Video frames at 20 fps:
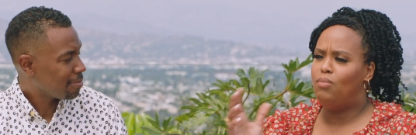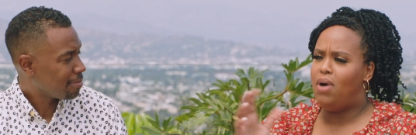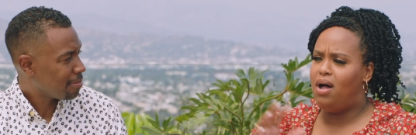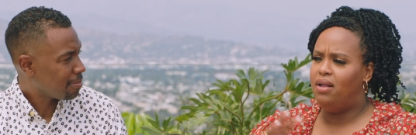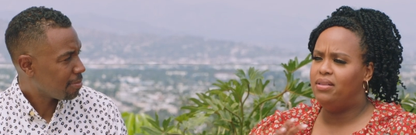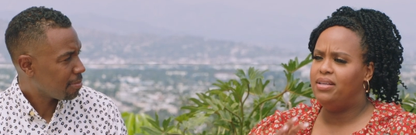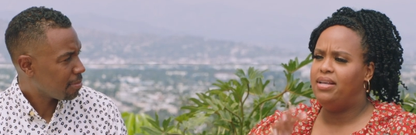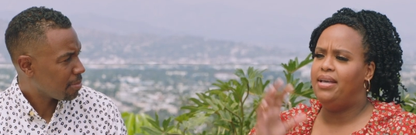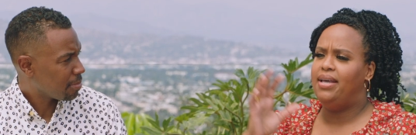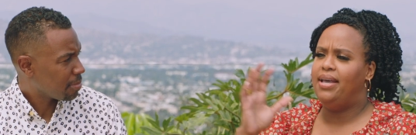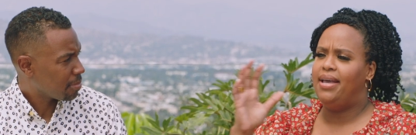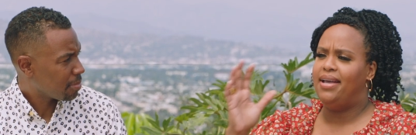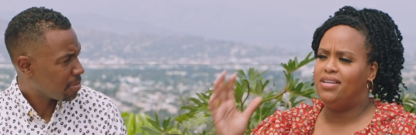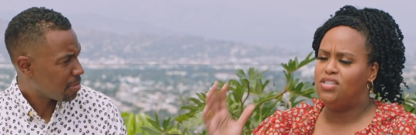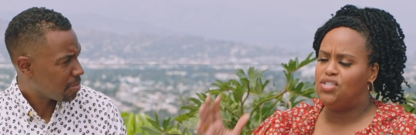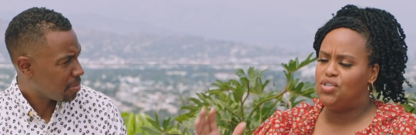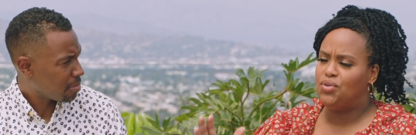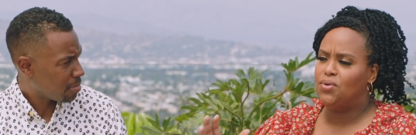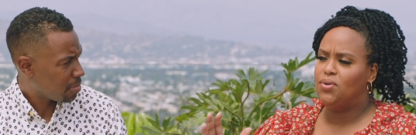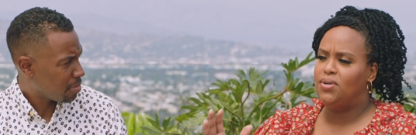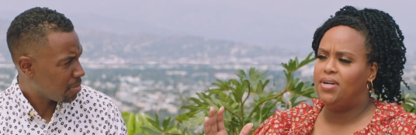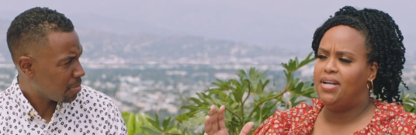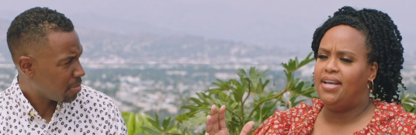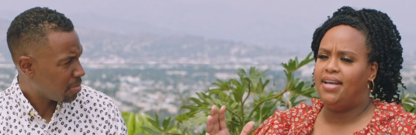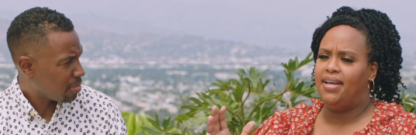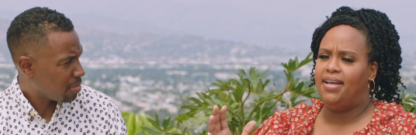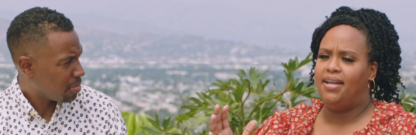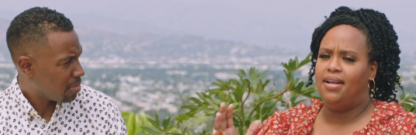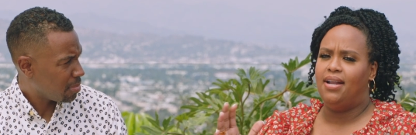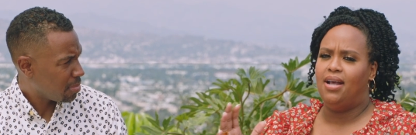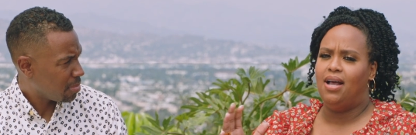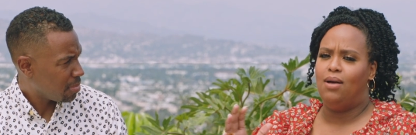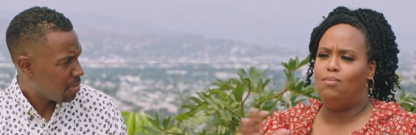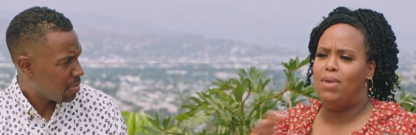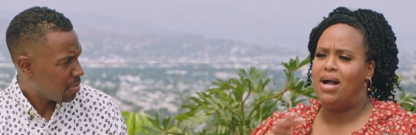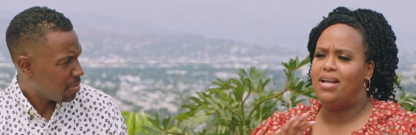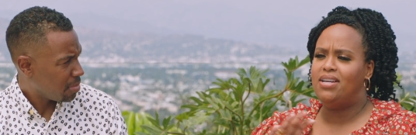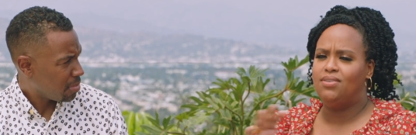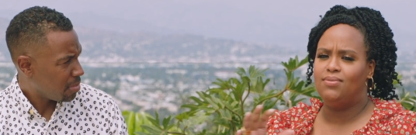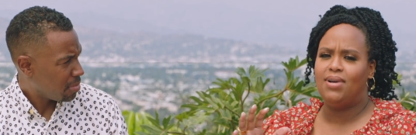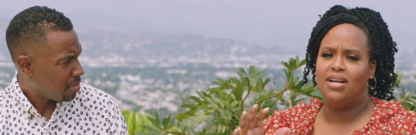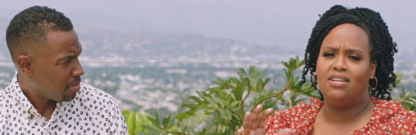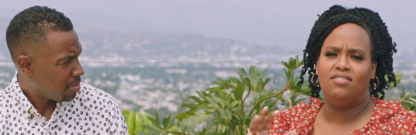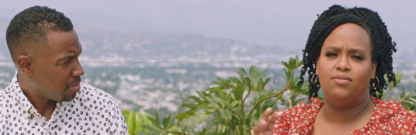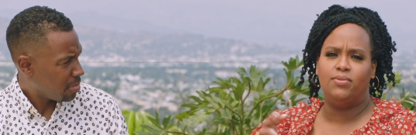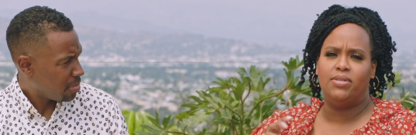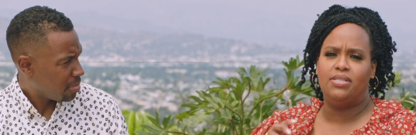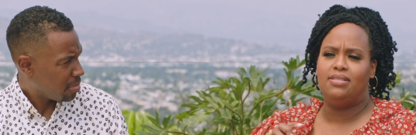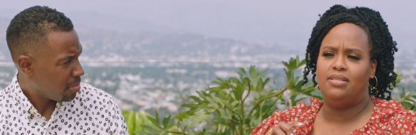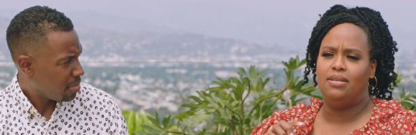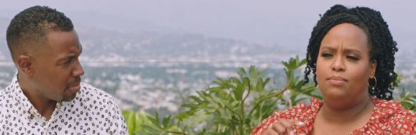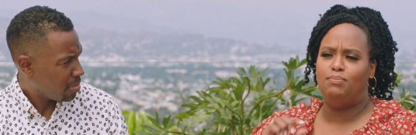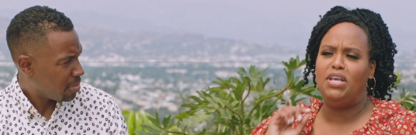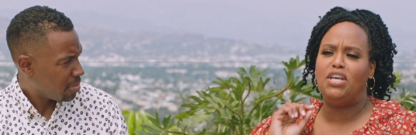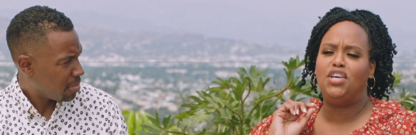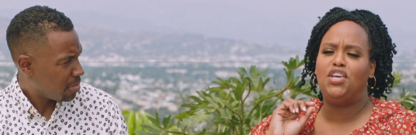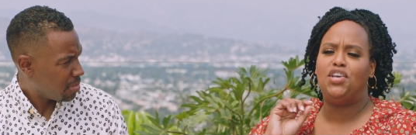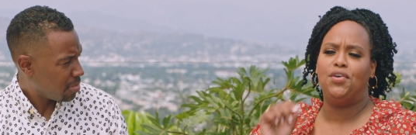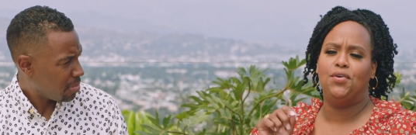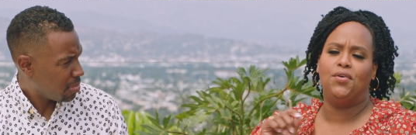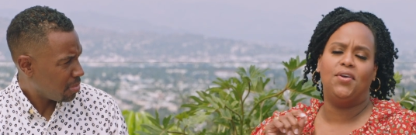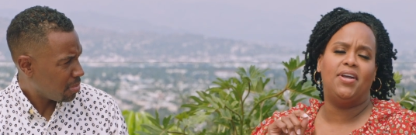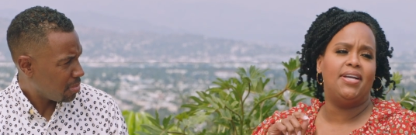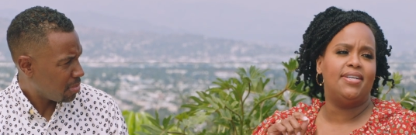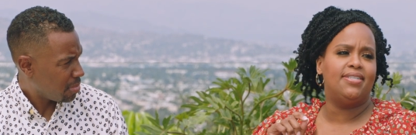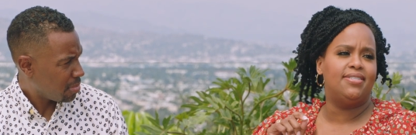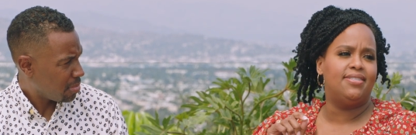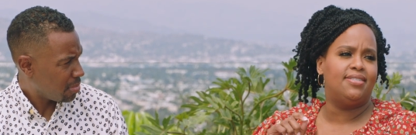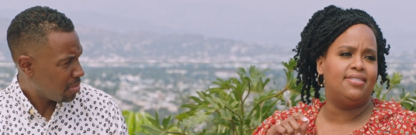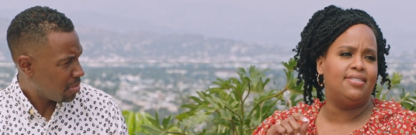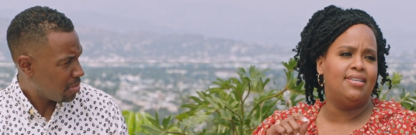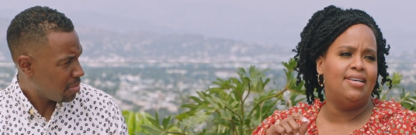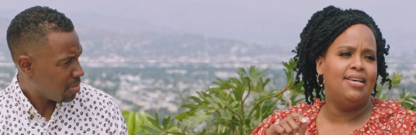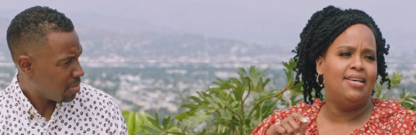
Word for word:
Speaker 1: Molly and Taurean, my directive was be curious